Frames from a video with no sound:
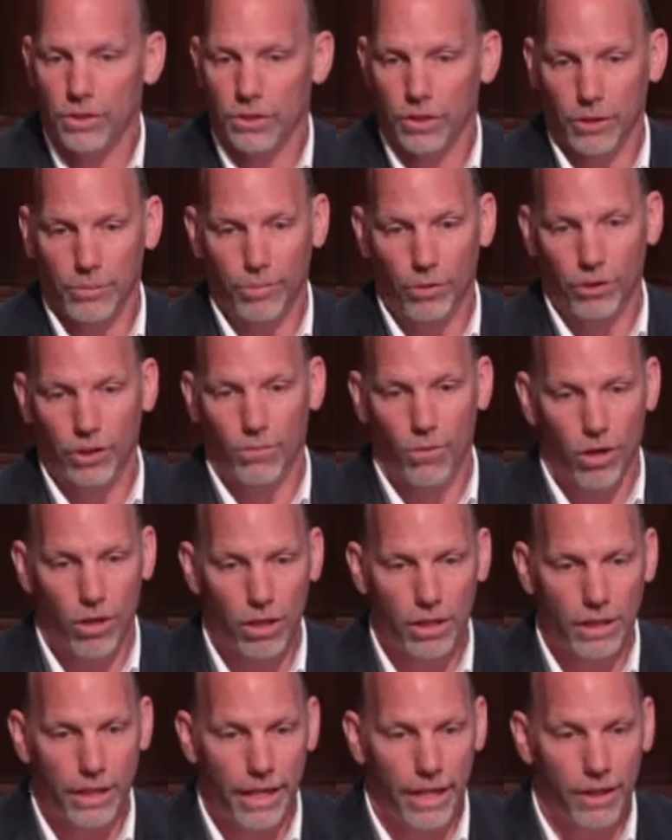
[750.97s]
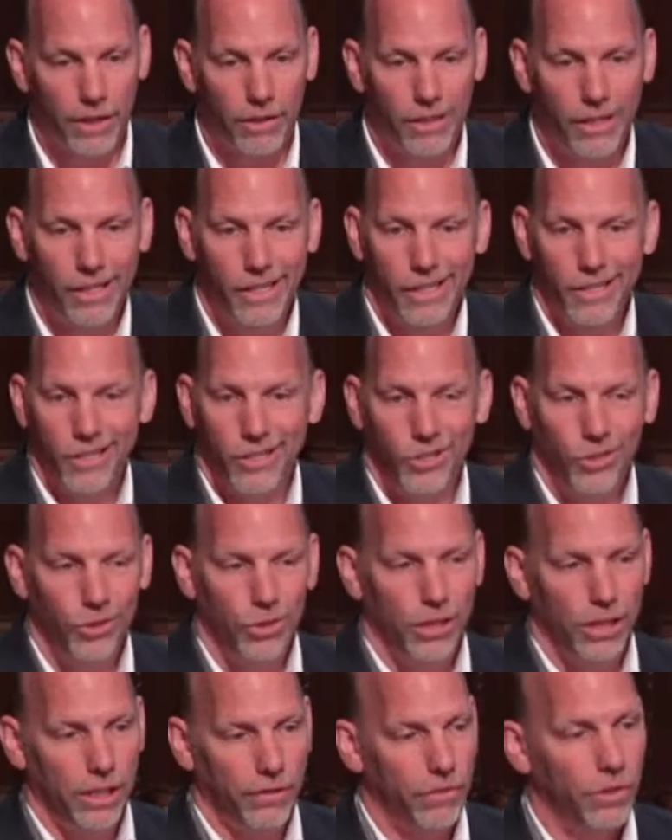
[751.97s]
You can put them all in there. You
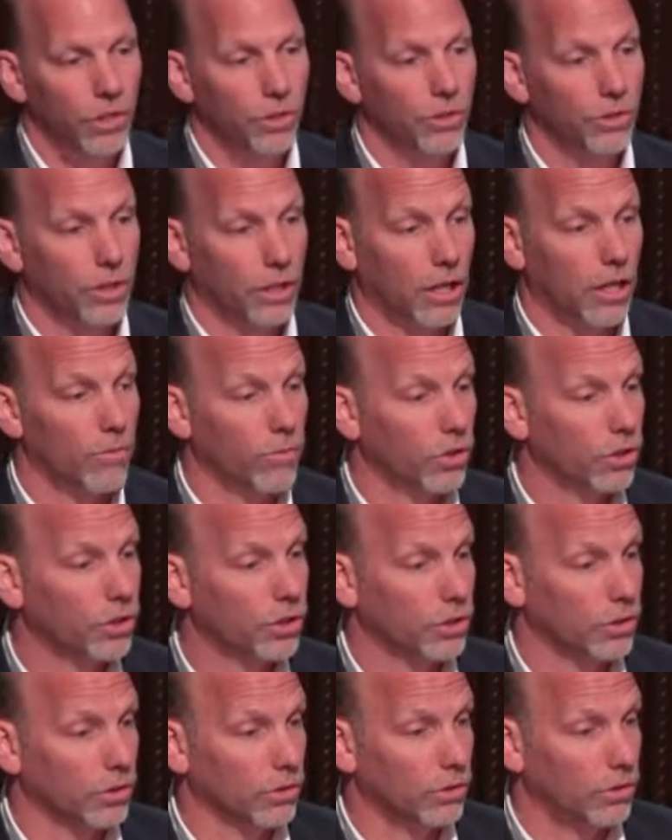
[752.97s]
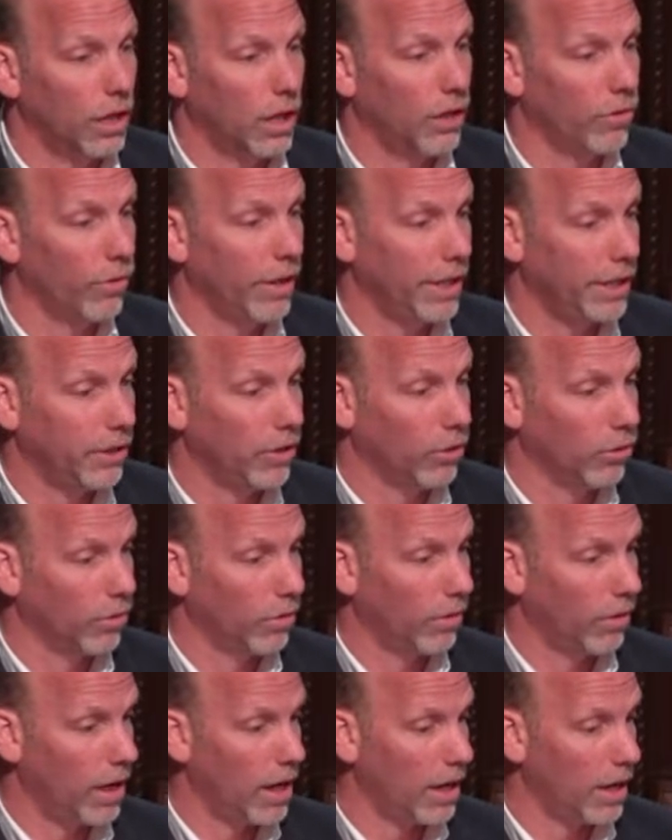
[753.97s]
can even use a commercial radio
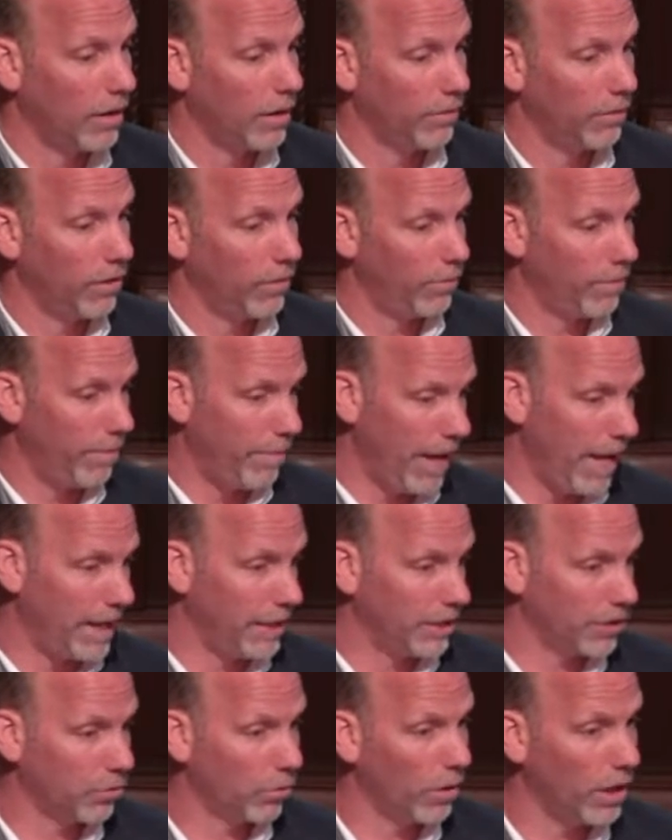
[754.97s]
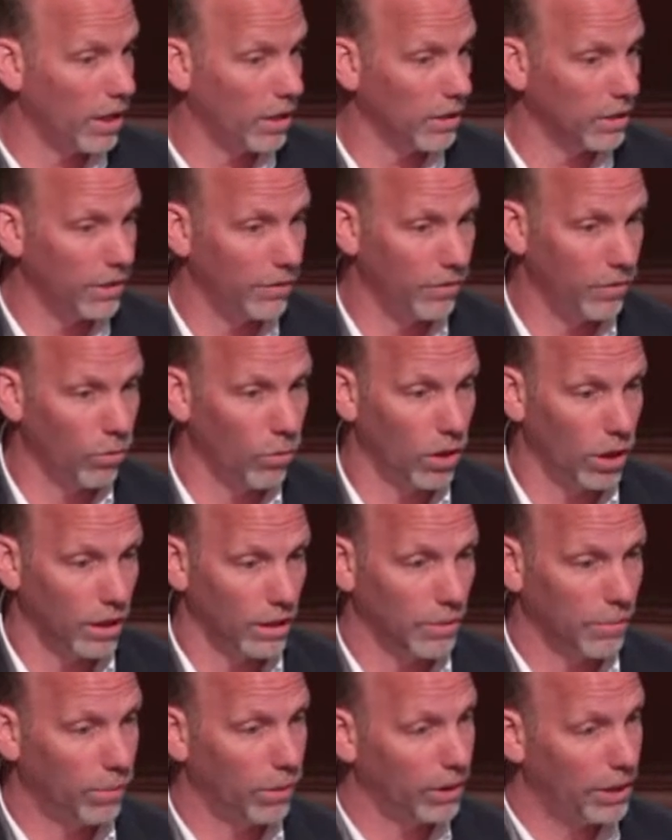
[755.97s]
band as well if you wanted
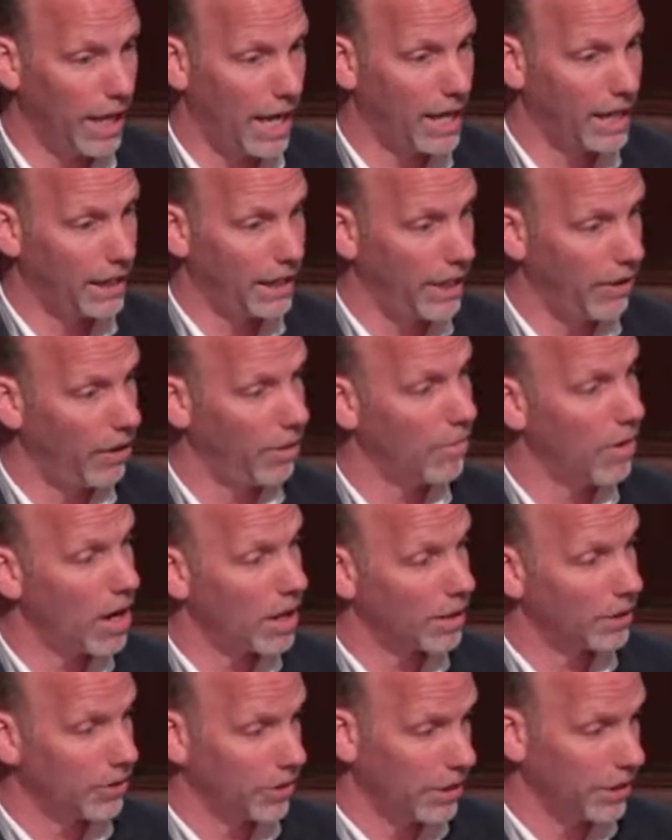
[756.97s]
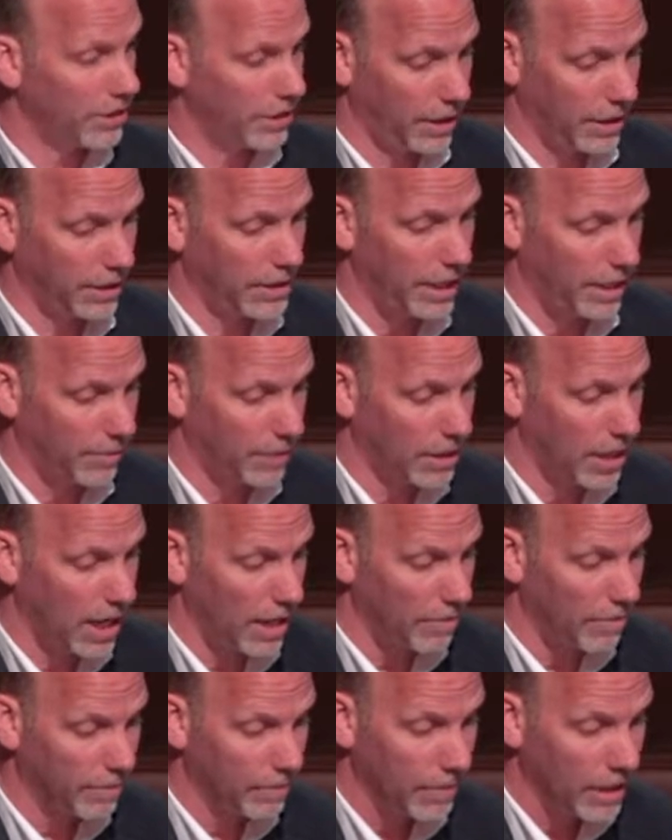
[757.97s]
to put that in there and monitor this at the same
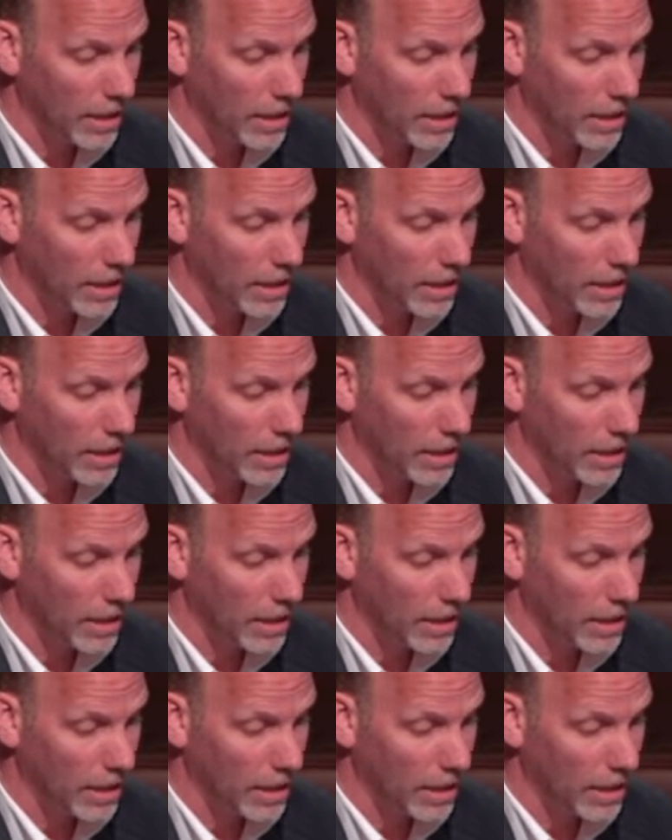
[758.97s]
time.